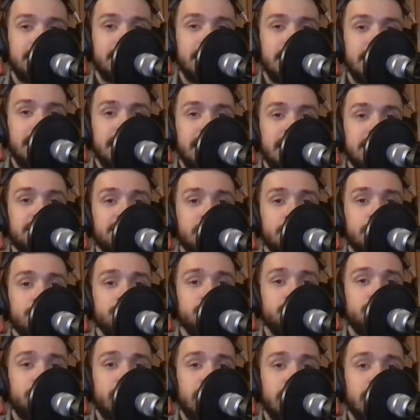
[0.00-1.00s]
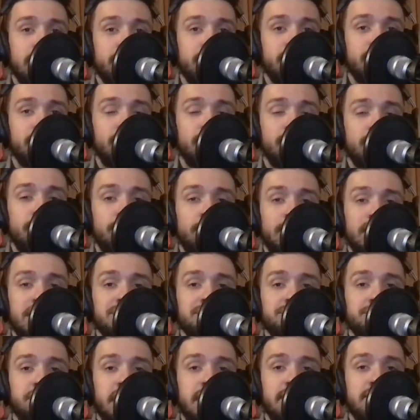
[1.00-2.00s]
He is also paired up with one of the
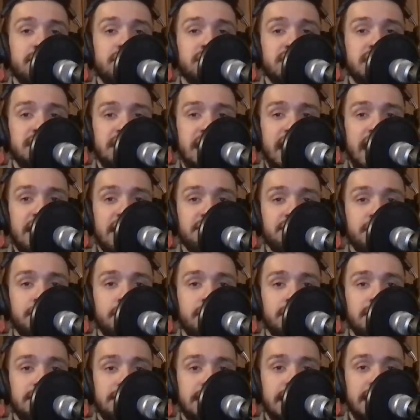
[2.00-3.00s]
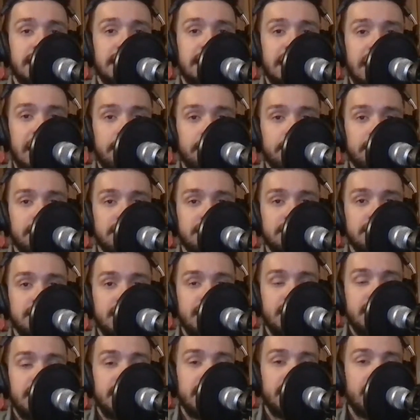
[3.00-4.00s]
best drivers in NASCAR, Denny Hamlin.
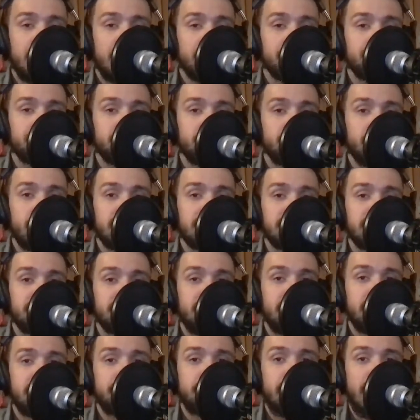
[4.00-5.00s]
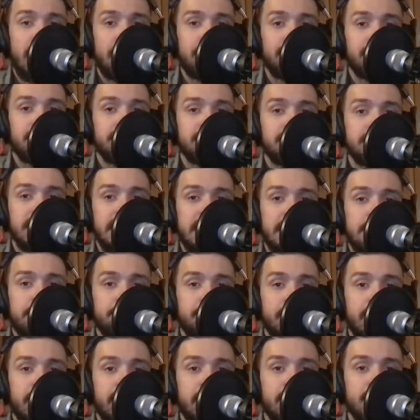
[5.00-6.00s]
He also has a very popular name
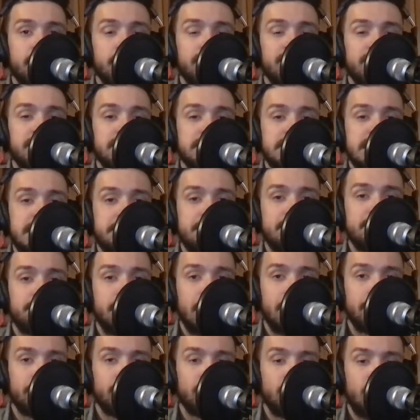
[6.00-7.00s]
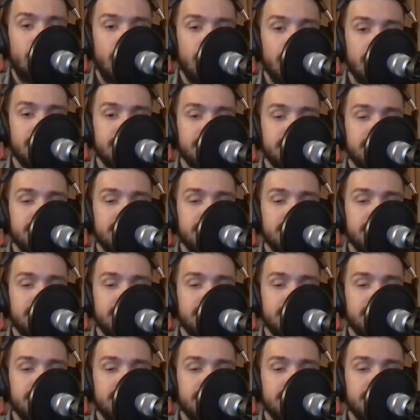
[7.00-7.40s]
paired with the team in Bubba Wallace.